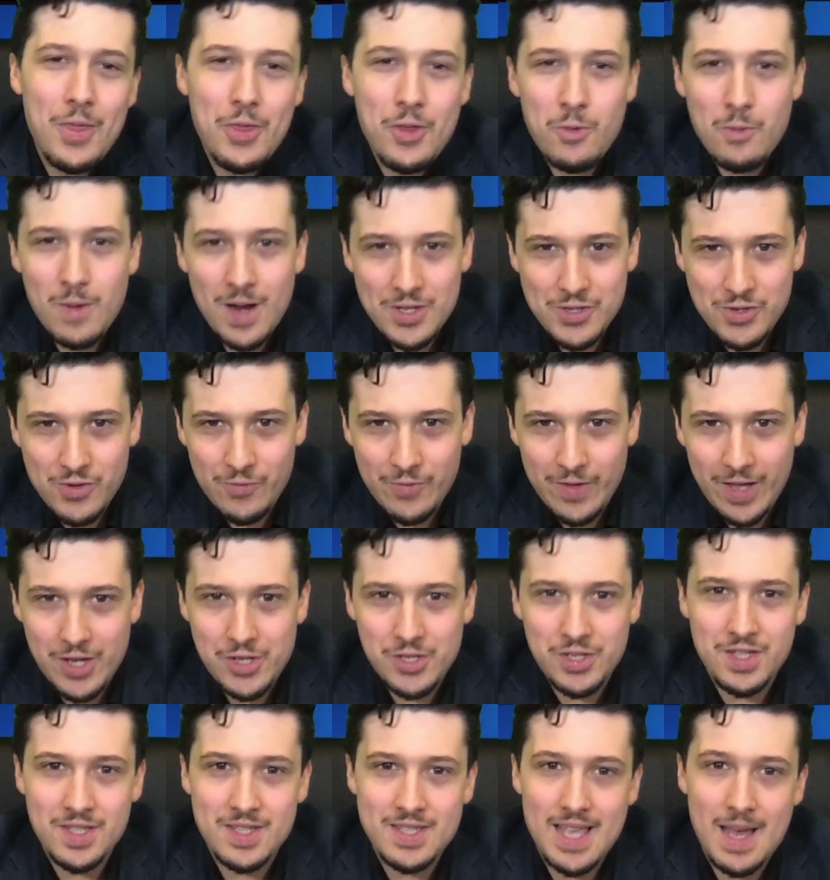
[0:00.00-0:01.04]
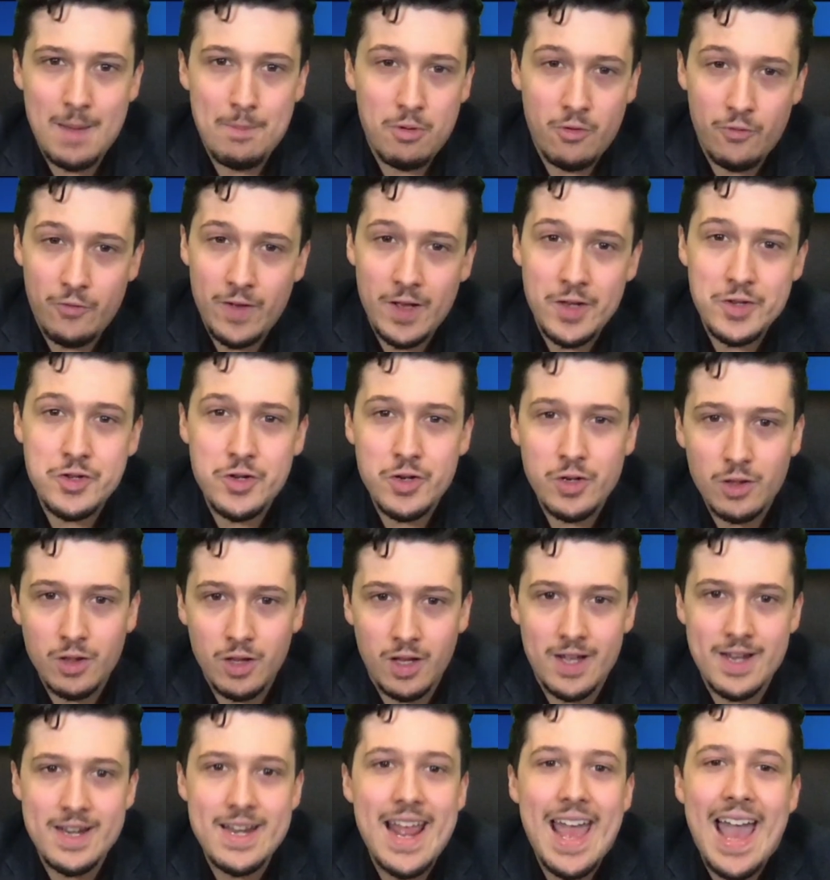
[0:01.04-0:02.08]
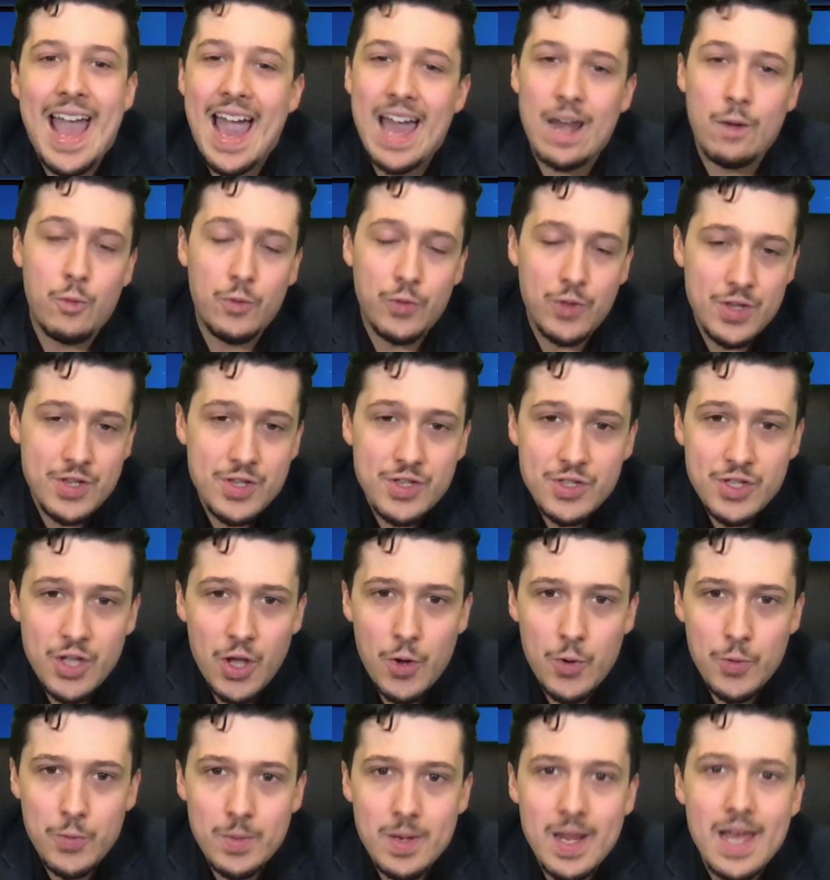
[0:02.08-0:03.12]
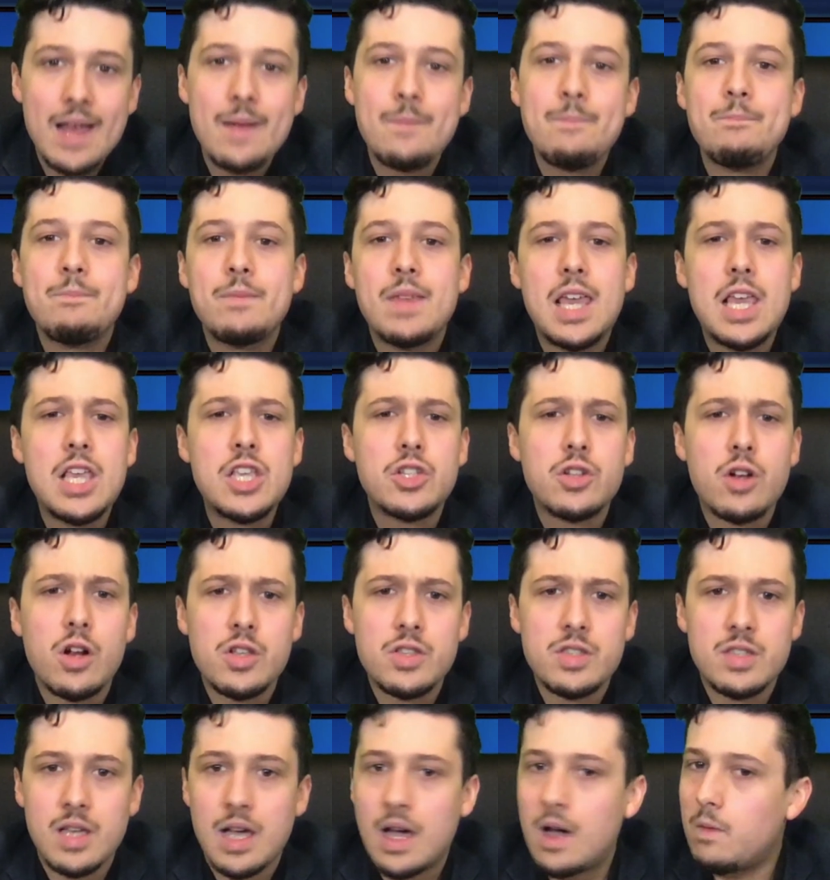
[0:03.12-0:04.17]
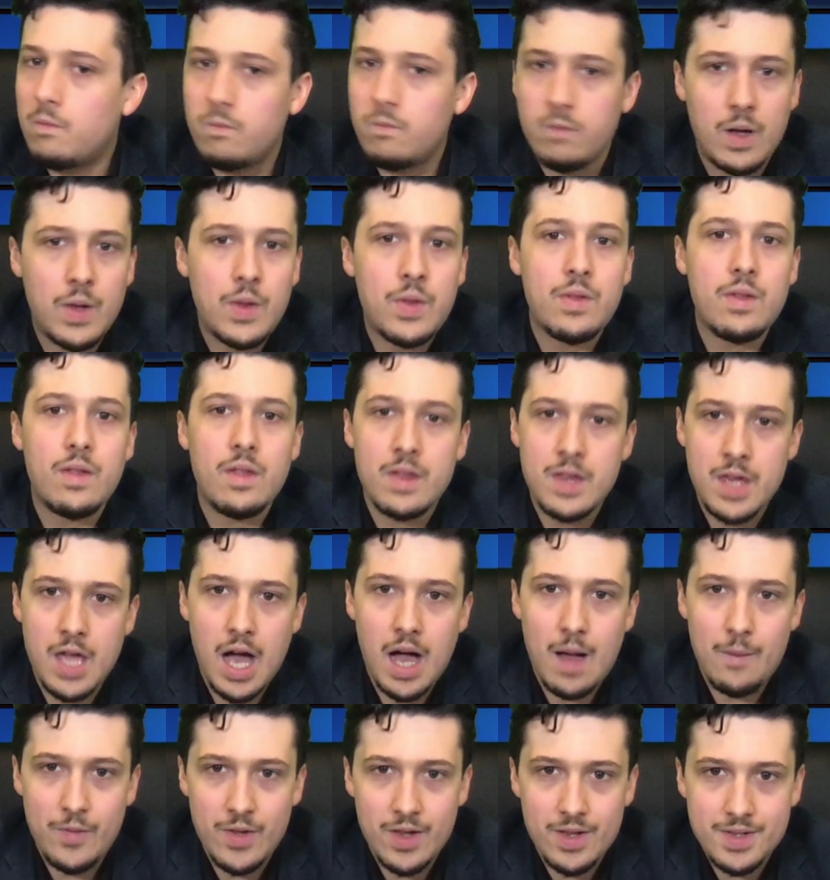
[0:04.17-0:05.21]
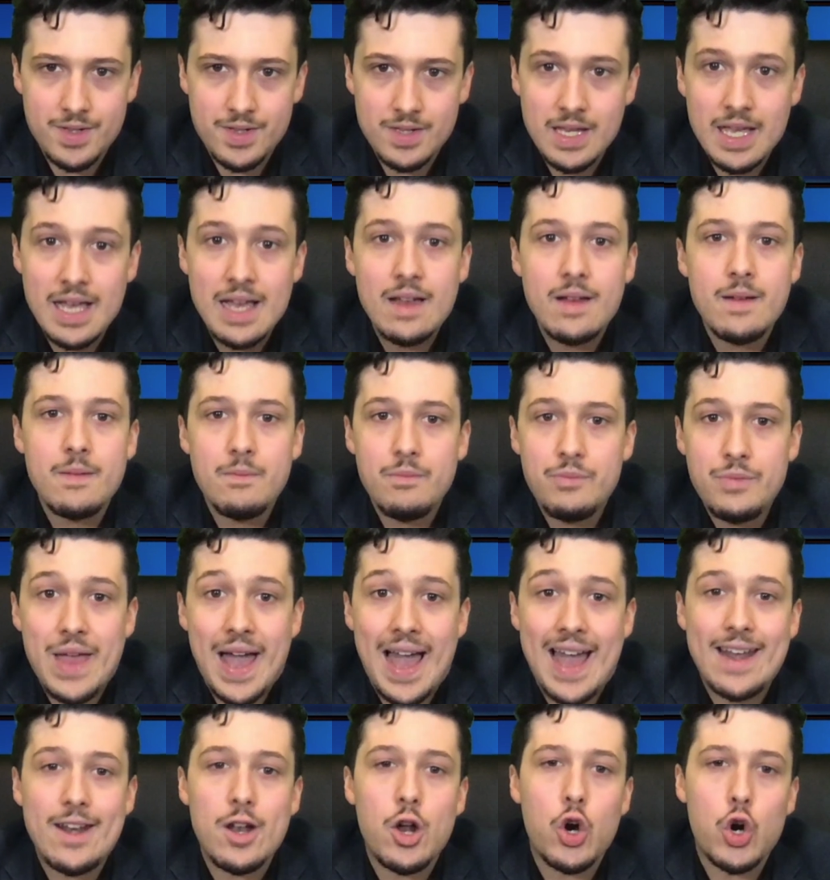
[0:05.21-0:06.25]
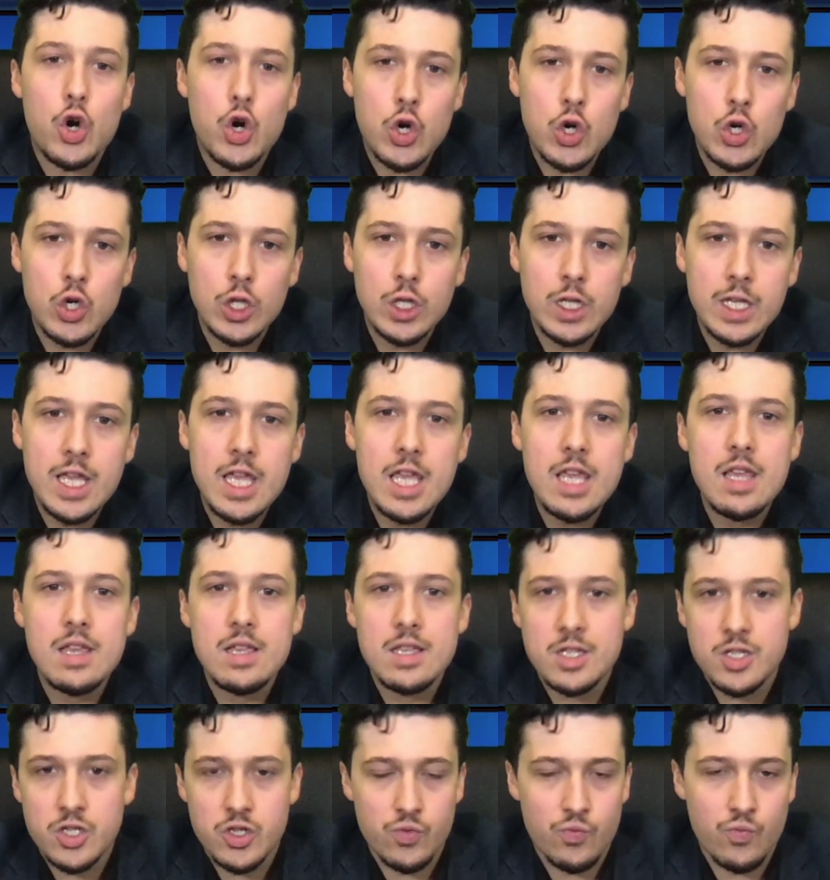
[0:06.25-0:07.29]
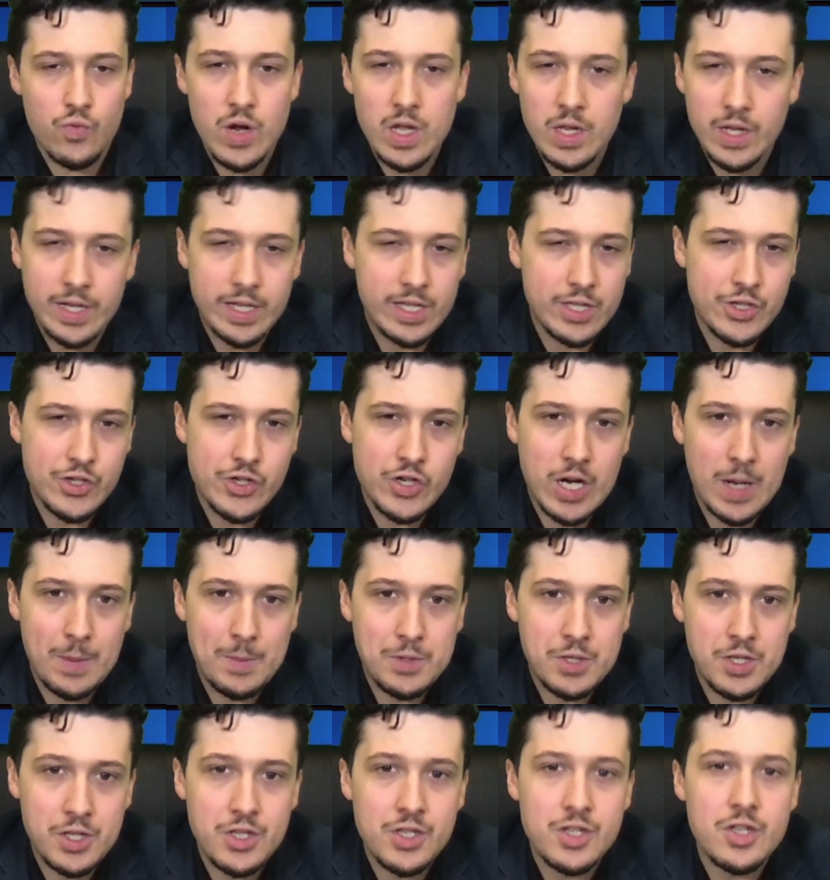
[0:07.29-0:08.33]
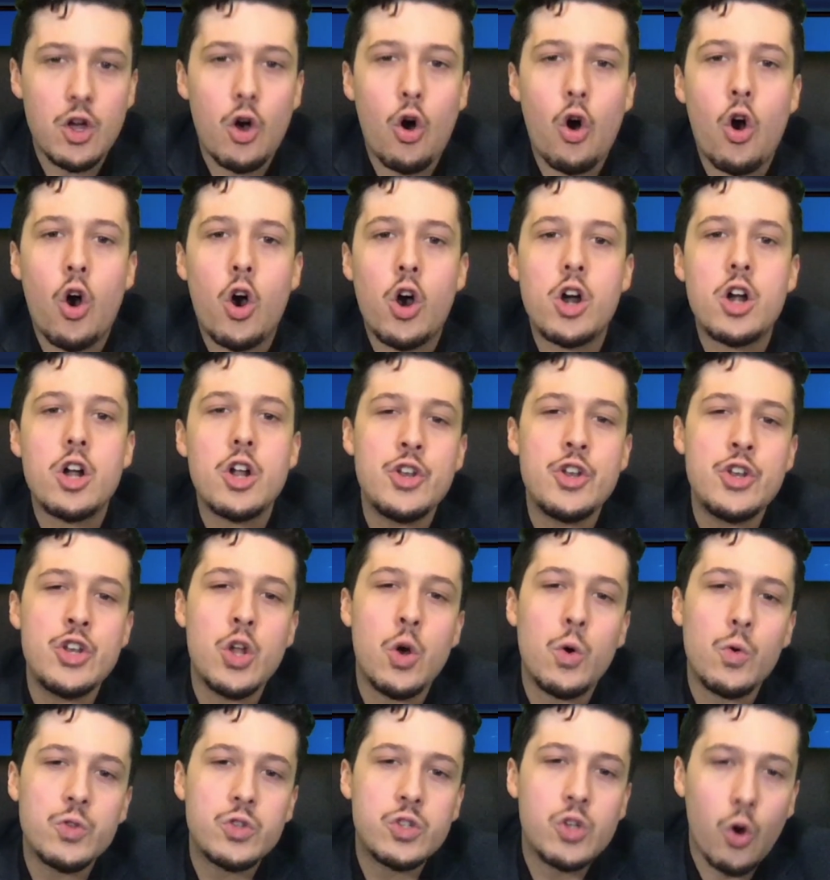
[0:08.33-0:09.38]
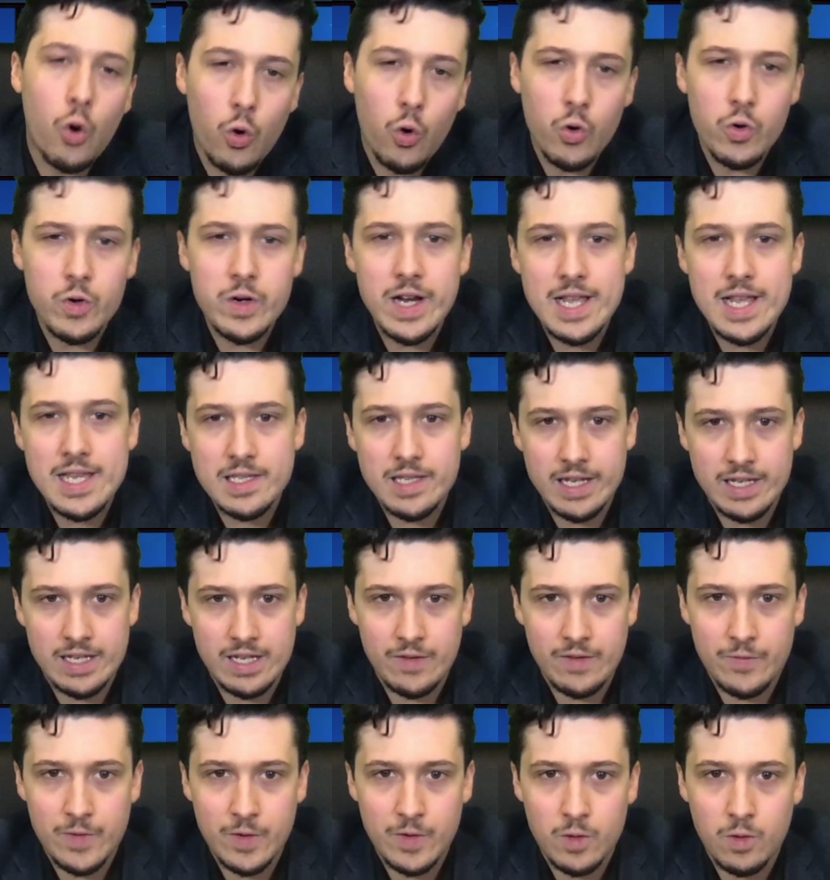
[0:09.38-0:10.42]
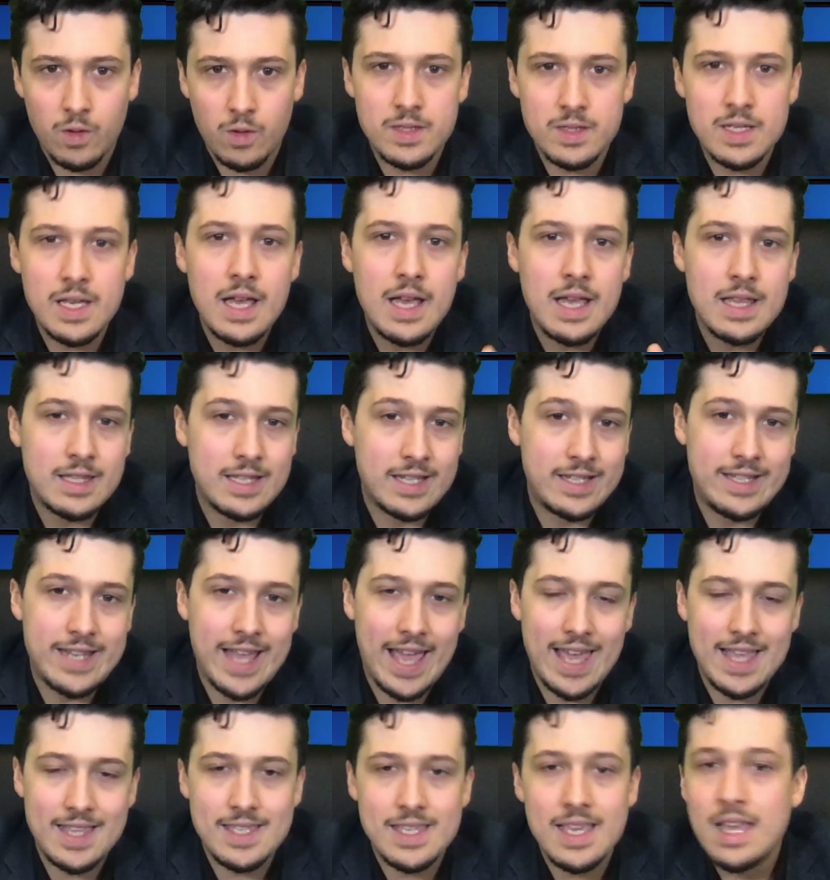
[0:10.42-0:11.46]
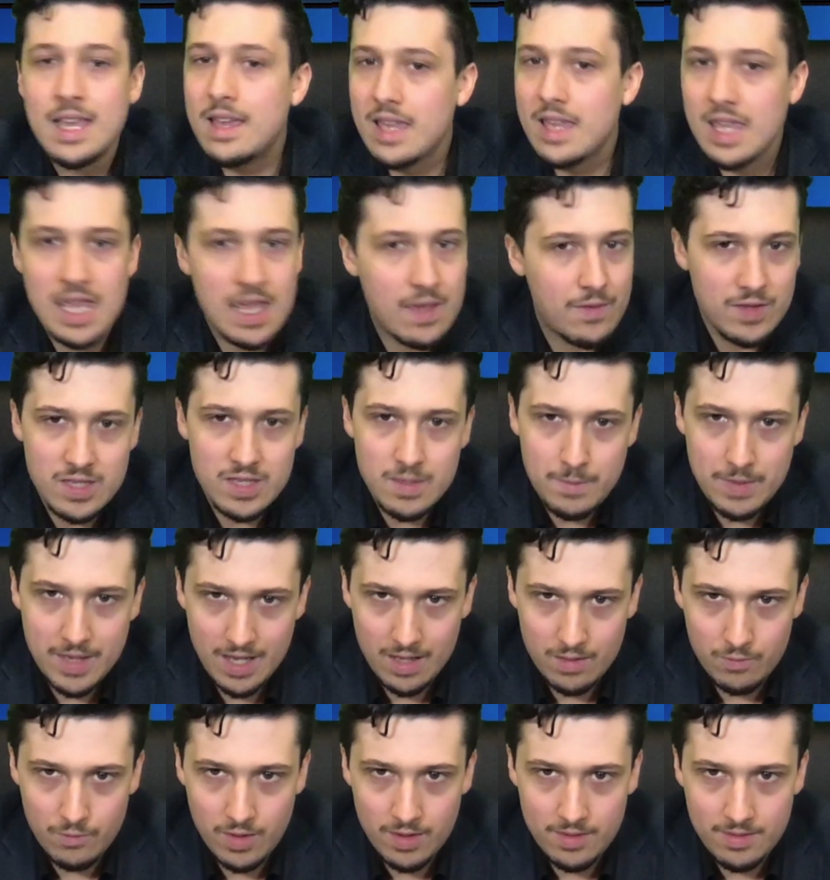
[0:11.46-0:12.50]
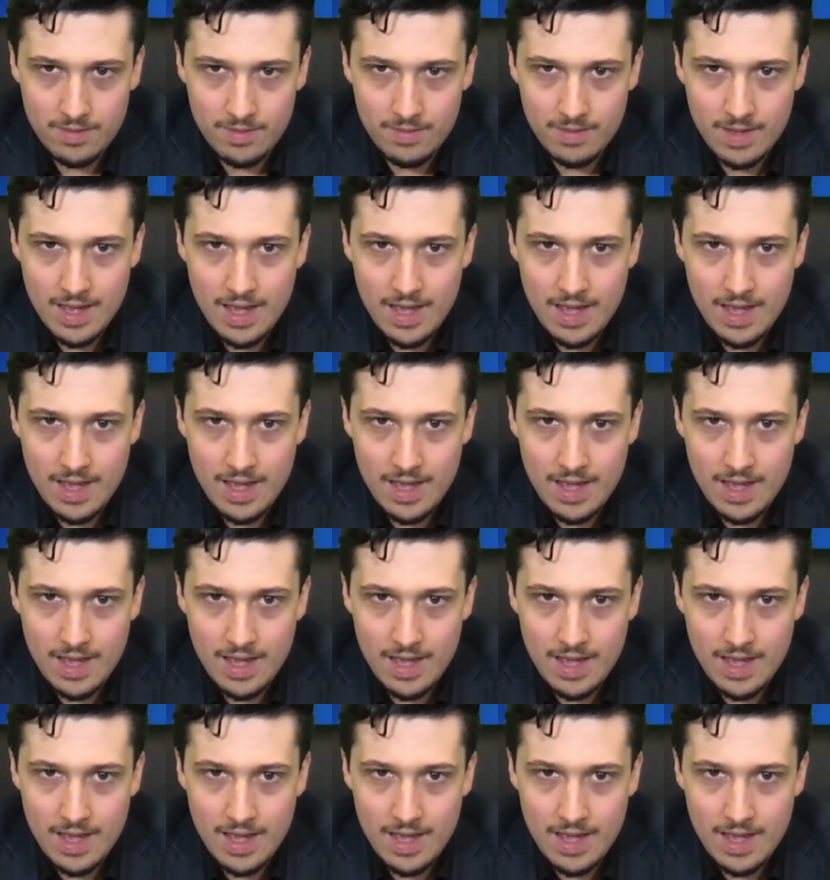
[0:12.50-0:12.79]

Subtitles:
the reservations that Professor Lund had with the stone, he starts out with the obvious, that early Cyrillic inscriptions are notoriously difficult to date, even to begin with.